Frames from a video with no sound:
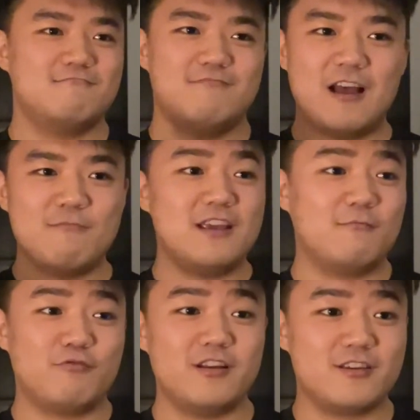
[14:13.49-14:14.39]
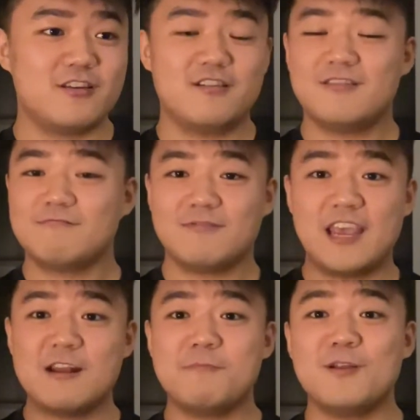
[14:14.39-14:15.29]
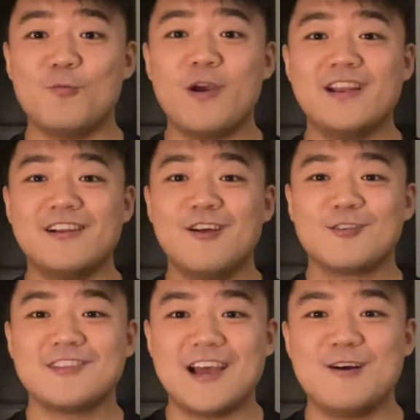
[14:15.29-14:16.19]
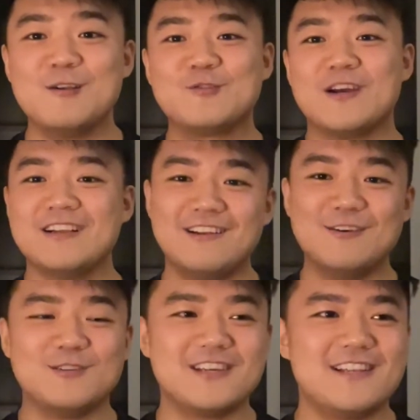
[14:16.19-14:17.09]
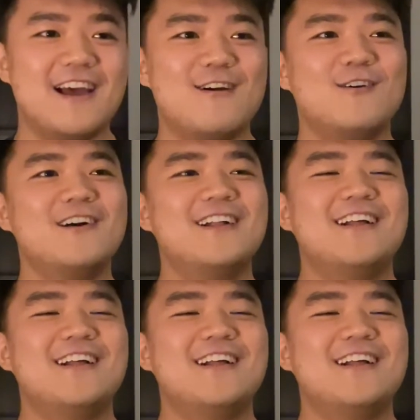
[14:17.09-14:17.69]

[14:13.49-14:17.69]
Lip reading: I'm eating pretty good. Gained a bit of weight in lockdown. Trying to lose it now.